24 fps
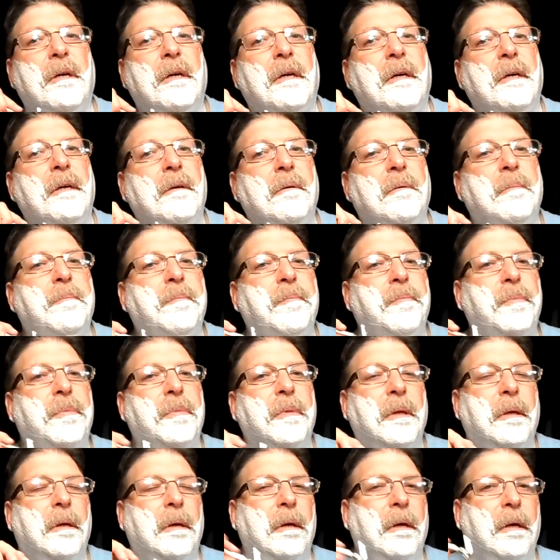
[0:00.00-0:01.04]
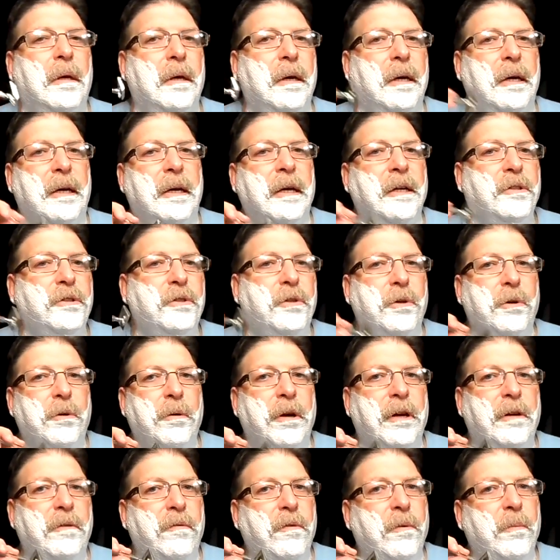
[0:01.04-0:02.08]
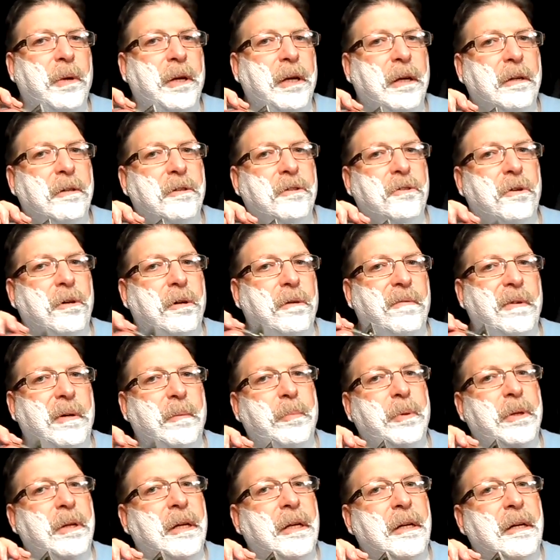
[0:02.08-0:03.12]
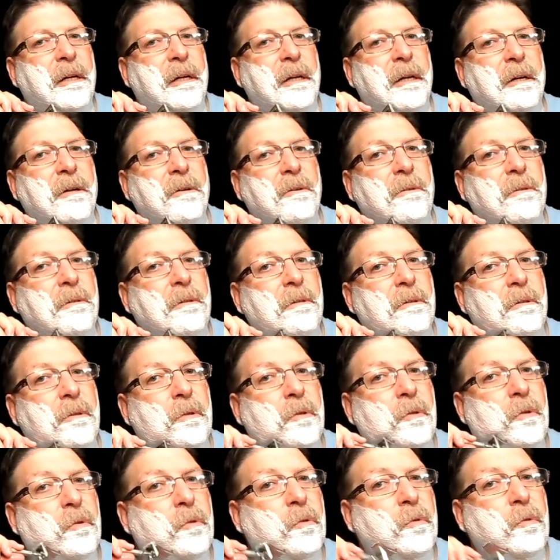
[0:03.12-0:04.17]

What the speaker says: Okay. Against the grain for me is sort of up and at an angle.